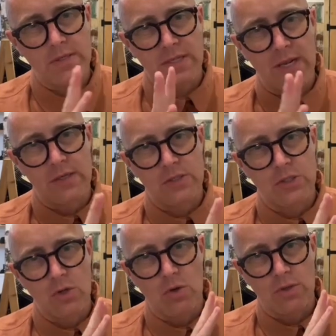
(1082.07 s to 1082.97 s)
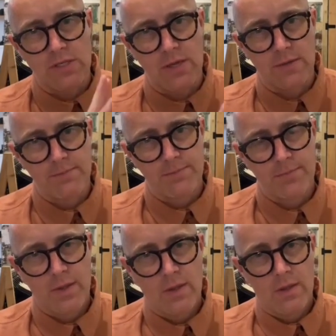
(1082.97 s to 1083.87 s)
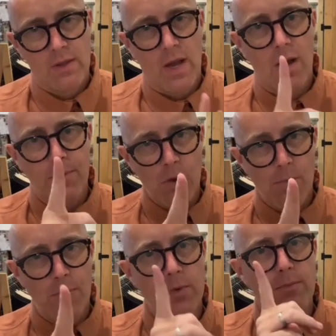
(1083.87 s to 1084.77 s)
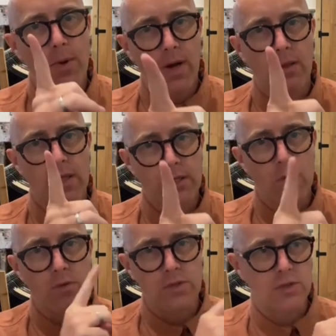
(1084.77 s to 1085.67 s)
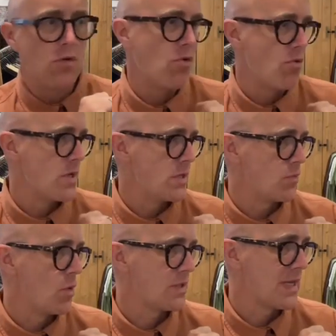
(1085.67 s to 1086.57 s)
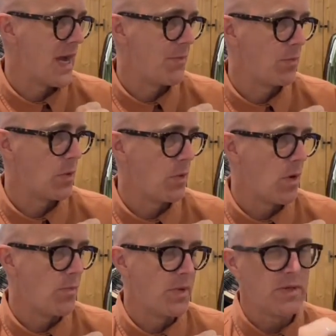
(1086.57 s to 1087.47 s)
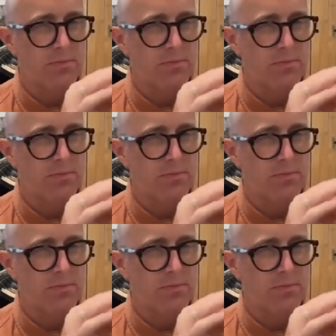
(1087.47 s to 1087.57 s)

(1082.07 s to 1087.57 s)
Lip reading: be slightly shorter. I'll be open, but I'll let you know on stories what time I'm going to open.